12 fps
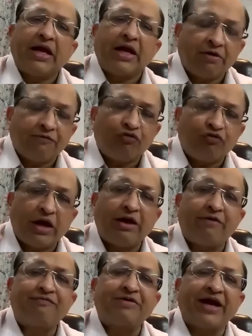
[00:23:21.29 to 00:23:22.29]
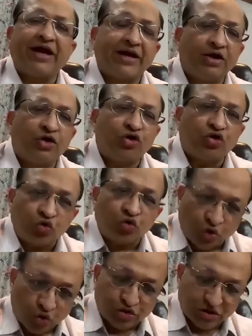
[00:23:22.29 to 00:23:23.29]
If you have taken 2
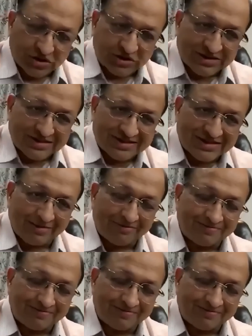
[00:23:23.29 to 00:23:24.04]
doses